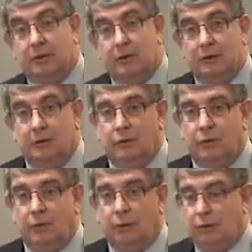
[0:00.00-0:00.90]
and
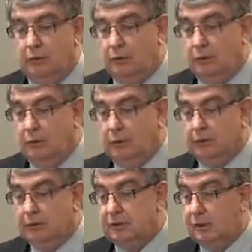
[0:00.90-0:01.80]
your
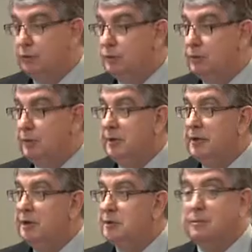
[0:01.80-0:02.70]
experience and
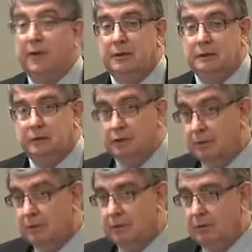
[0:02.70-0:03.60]
reputation may
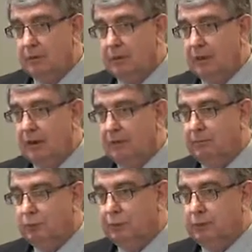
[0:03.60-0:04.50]
determine
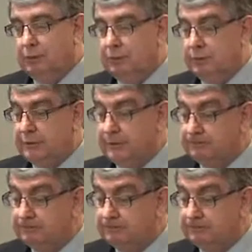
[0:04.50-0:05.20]
what price you set.